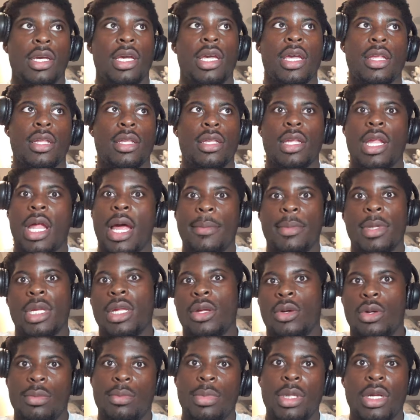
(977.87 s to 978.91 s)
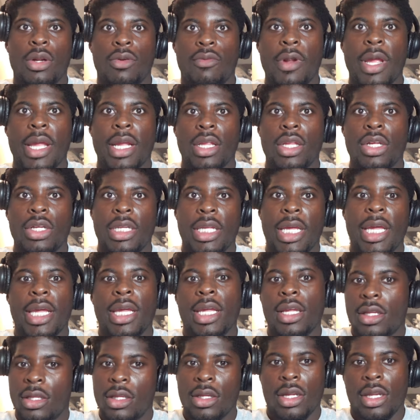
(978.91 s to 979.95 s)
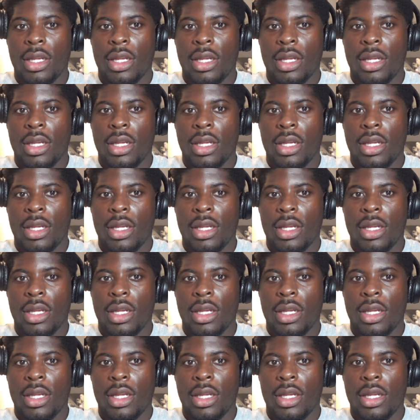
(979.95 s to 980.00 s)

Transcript: And then, I mean, it would be a regular day